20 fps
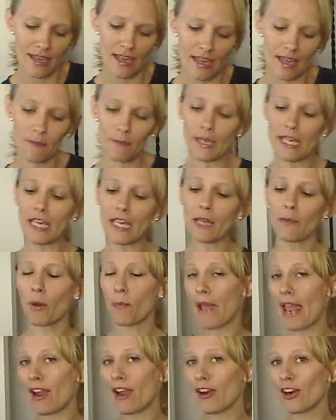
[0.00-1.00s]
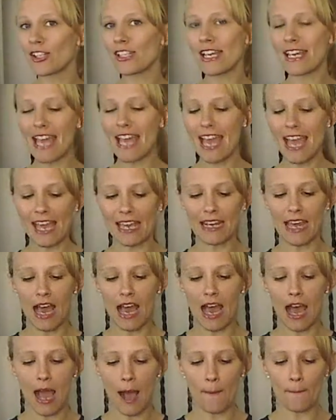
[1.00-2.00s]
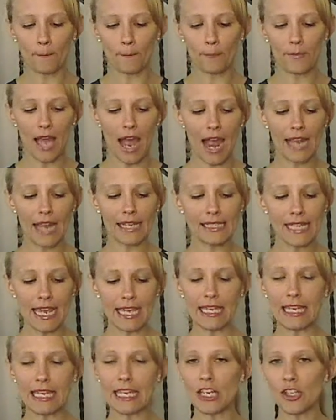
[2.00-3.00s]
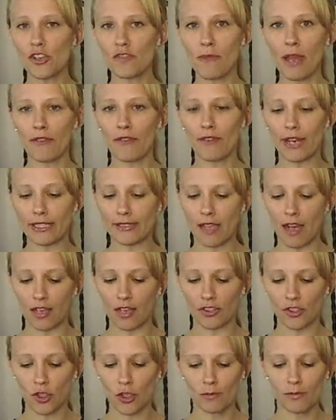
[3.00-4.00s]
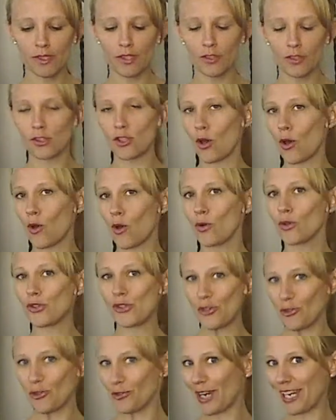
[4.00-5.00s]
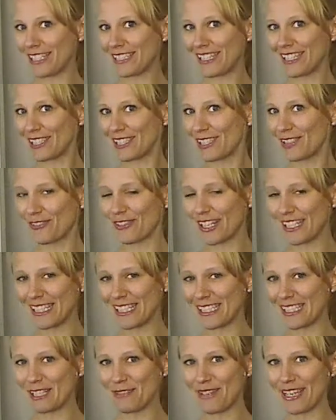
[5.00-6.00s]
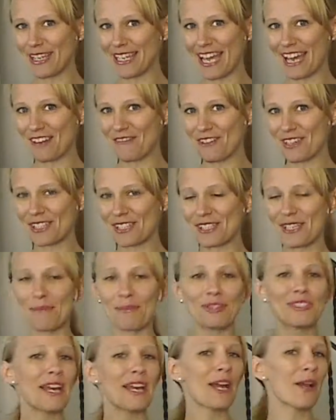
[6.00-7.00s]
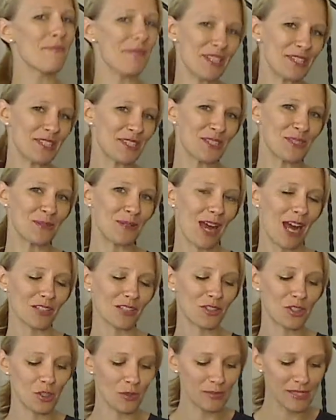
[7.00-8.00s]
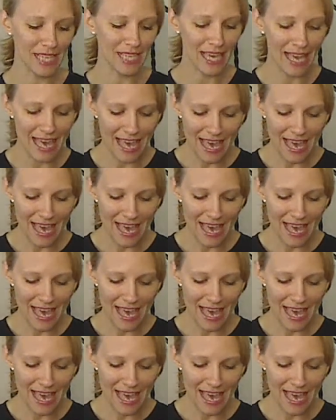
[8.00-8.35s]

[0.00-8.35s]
And being prepared, again, I take each of my race costumes, so 2 races Run Disney weekend for the Double Dare means 2 costumes.